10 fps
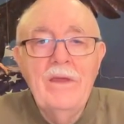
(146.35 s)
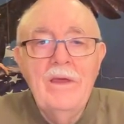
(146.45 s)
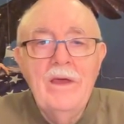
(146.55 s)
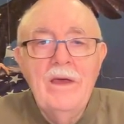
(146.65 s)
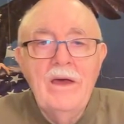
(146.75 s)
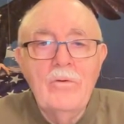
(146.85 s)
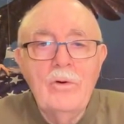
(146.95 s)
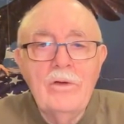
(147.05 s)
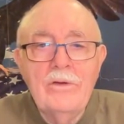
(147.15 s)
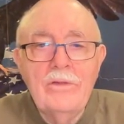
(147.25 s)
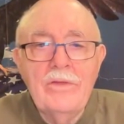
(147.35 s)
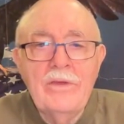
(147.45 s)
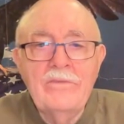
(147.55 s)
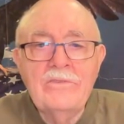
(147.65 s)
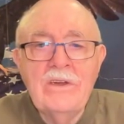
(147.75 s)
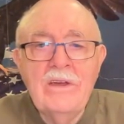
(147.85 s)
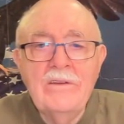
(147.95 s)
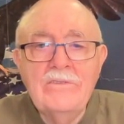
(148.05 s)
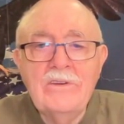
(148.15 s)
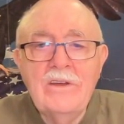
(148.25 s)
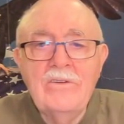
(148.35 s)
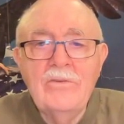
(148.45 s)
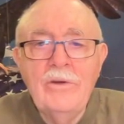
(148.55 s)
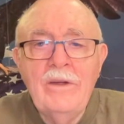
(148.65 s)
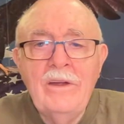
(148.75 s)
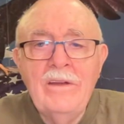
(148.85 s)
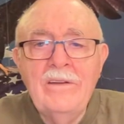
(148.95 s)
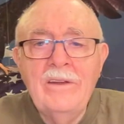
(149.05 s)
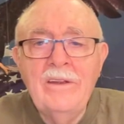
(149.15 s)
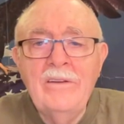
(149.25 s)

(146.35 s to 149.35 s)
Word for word: How quickly things change. In 2019,